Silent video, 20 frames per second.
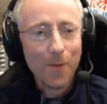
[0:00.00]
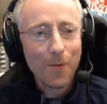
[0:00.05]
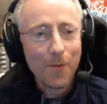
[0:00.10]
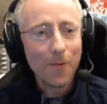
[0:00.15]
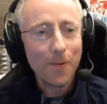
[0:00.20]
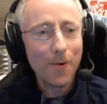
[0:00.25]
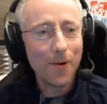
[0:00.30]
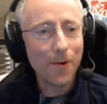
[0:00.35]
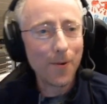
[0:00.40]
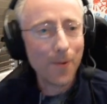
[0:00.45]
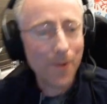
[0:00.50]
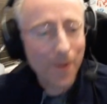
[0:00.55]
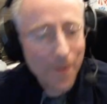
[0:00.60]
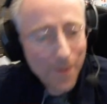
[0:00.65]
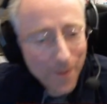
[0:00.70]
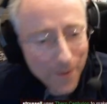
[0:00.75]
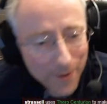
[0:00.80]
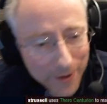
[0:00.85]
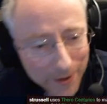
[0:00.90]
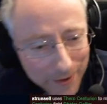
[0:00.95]
Woo!
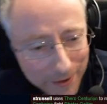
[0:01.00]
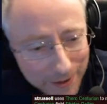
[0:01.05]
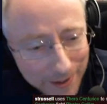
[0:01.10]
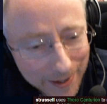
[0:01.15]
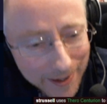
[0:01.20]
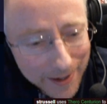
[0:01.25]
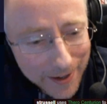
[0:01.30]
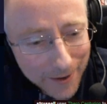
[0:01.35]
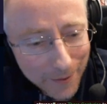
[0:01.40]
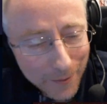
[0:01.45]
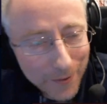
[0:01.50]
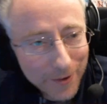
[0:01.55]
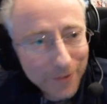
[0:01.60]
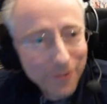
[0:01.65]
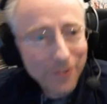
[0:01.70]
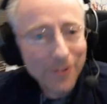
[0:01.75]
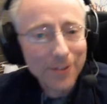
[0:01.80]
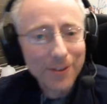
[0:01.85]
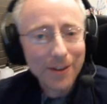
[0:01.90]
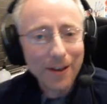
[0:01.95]
That
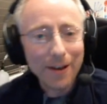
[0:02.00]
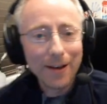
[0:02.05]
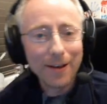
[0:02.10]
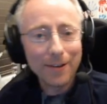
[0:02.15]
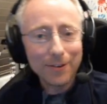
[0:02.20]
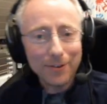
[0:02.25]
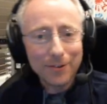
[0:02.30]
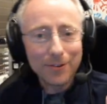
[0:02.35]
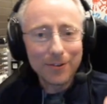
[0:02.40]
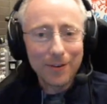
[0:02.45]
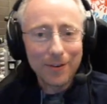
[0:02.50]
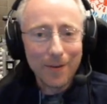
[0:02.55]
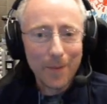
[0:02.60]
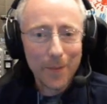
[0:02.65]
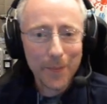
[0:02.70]
was nuts.